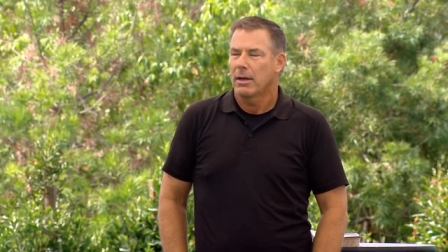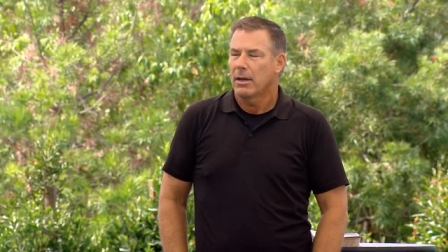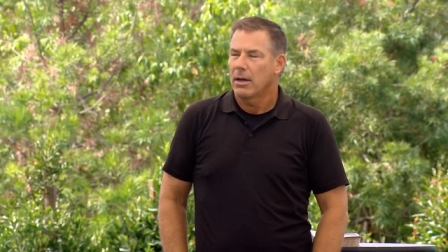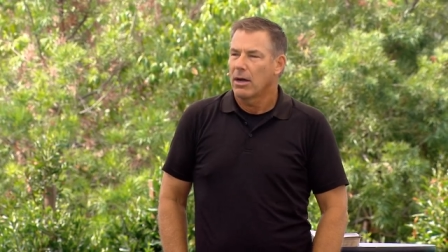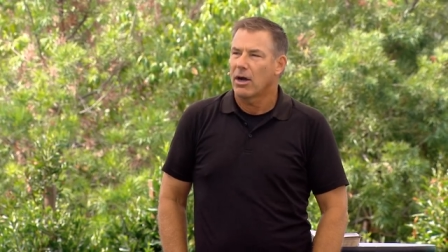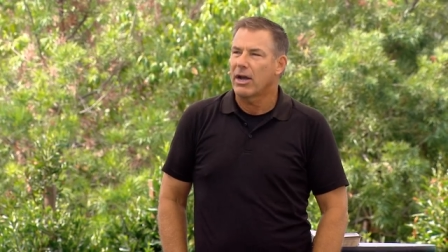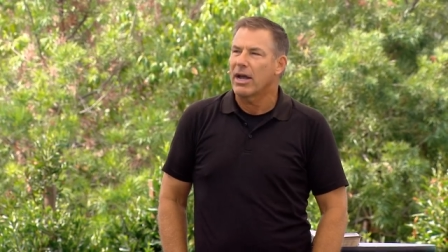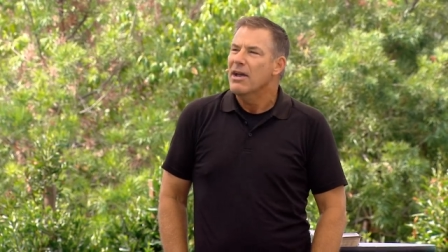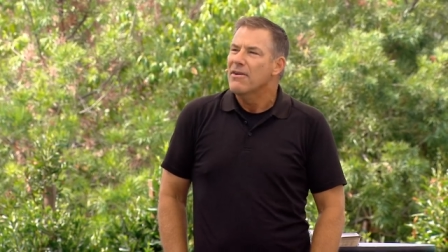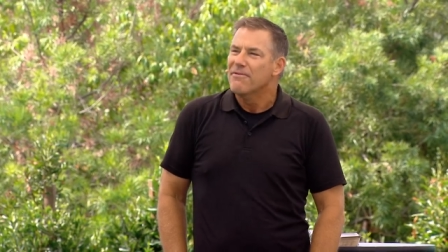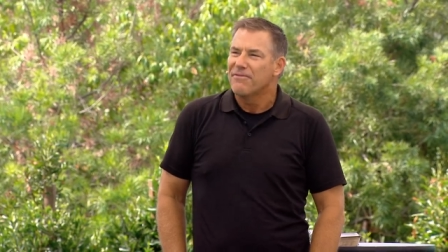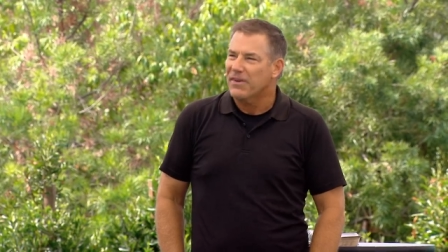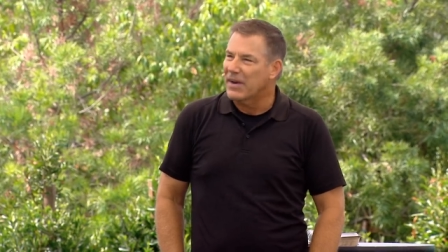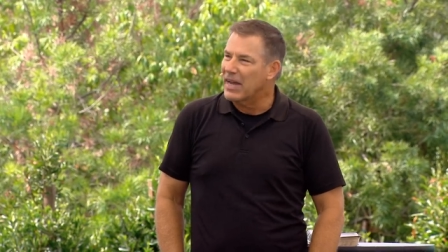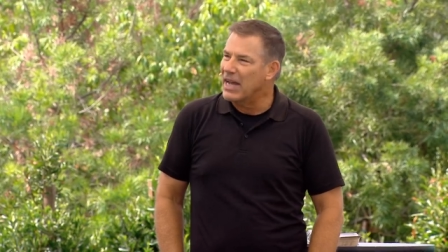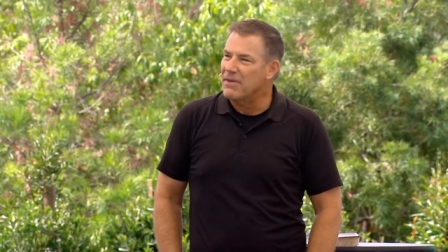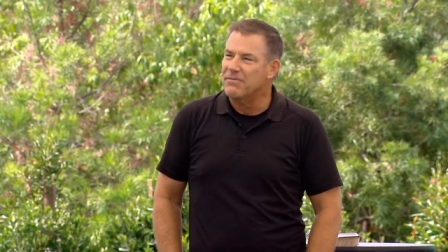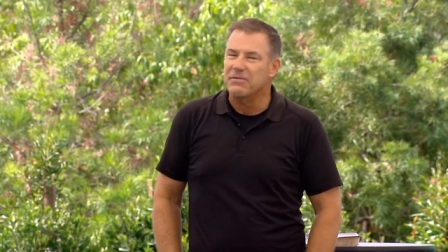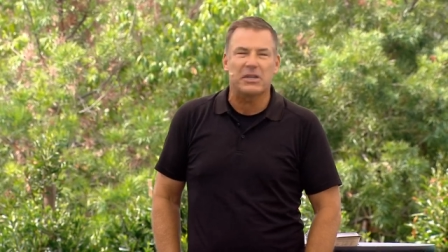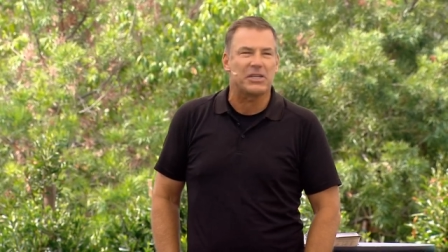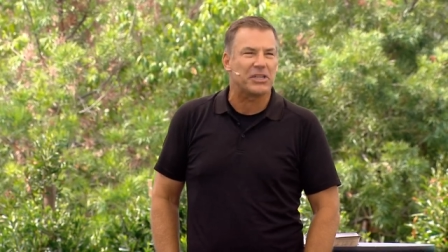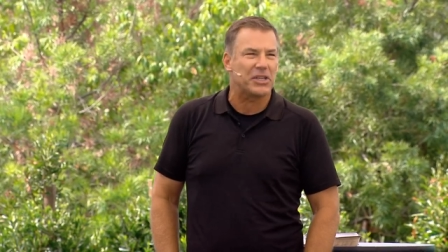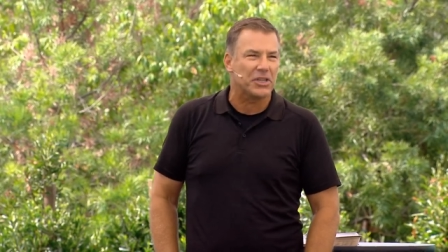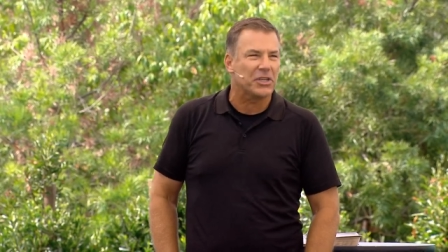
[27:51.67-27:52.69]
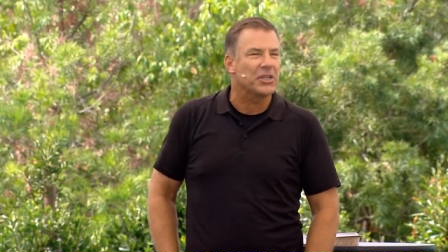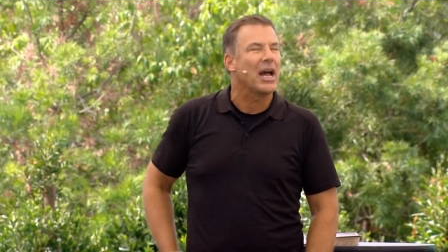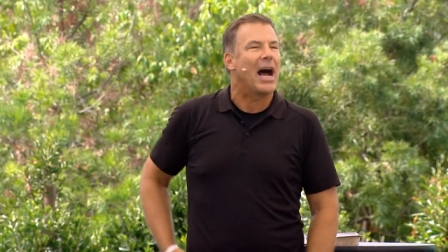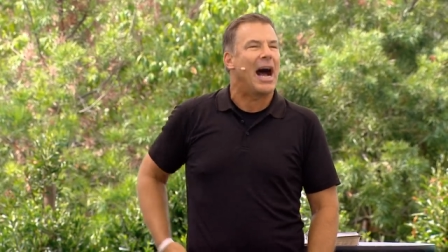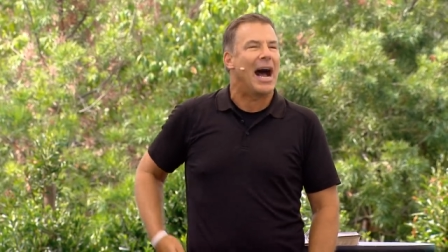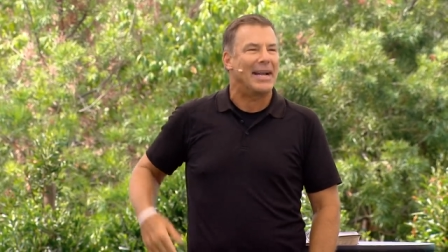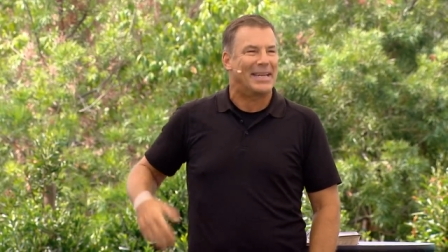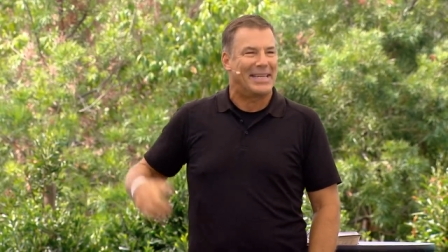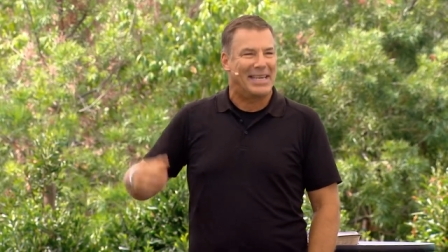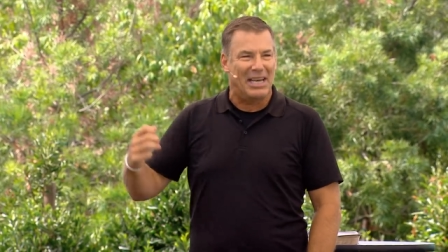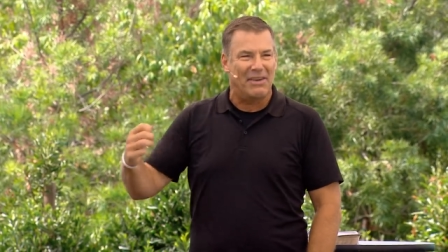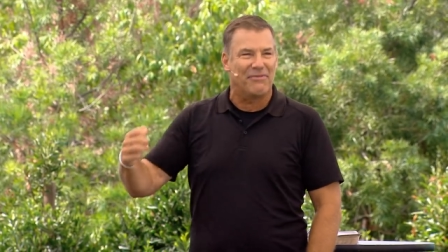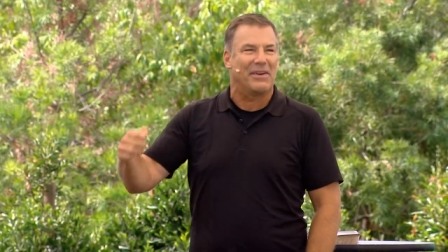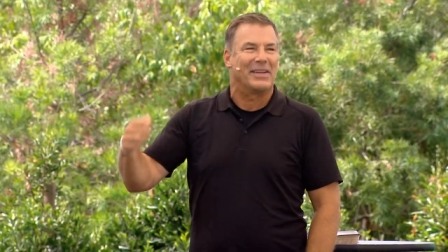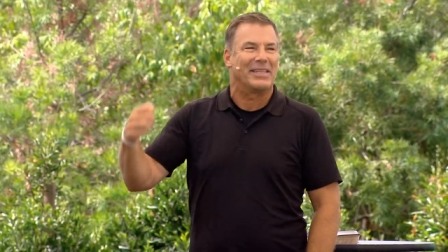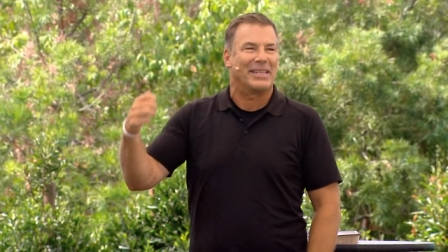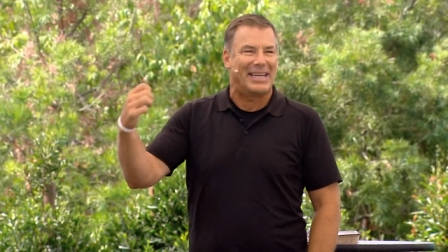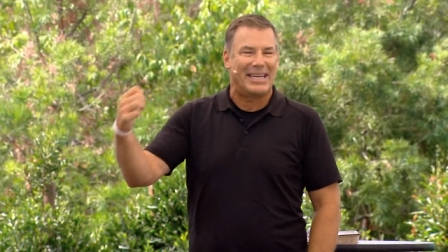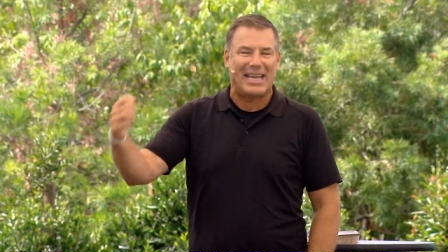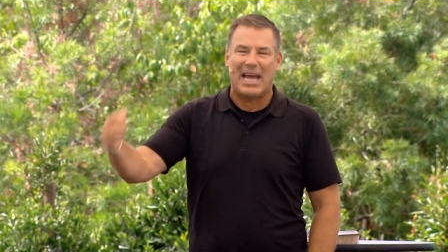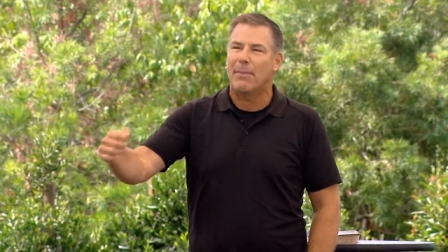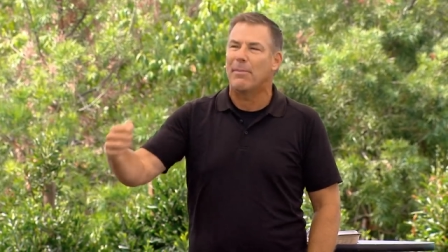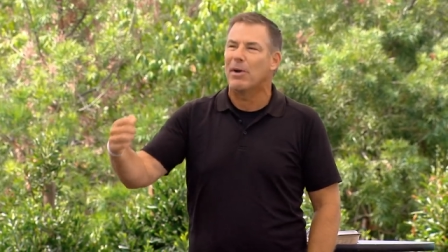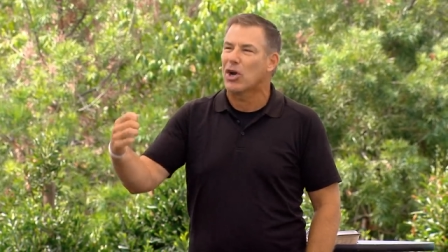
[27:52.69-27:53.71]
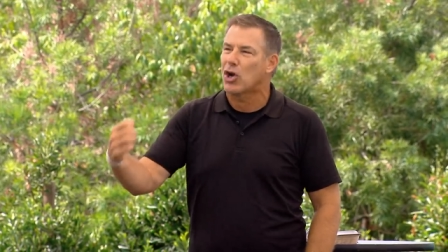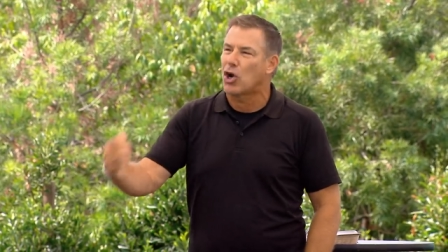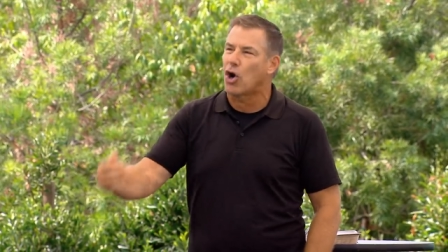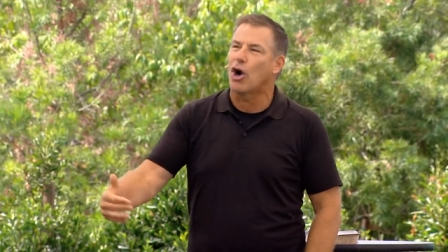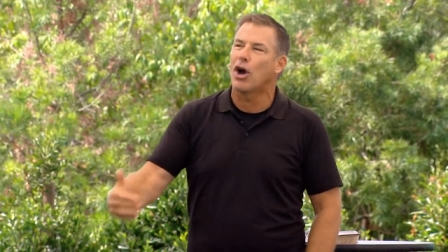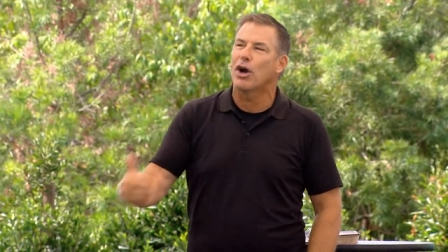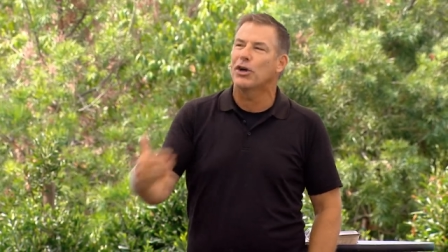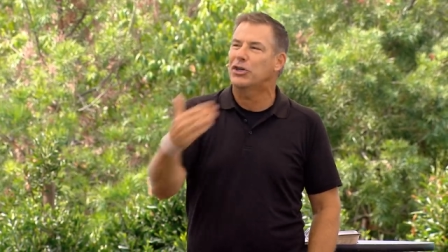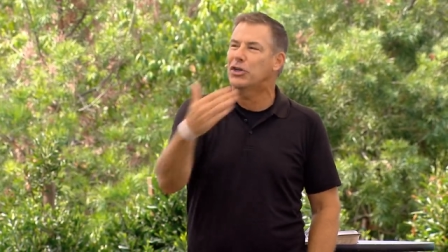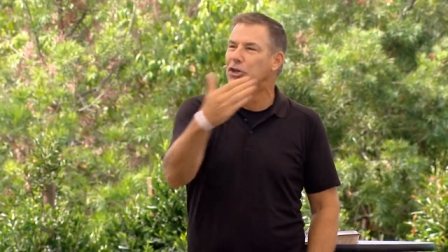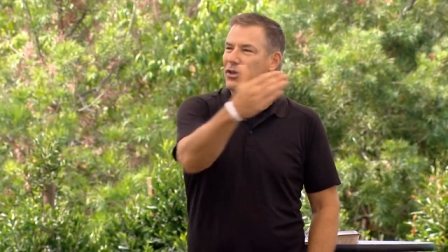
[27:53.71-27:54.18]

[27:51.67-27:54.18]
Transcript: Okay, forgiveness is not giving the debit card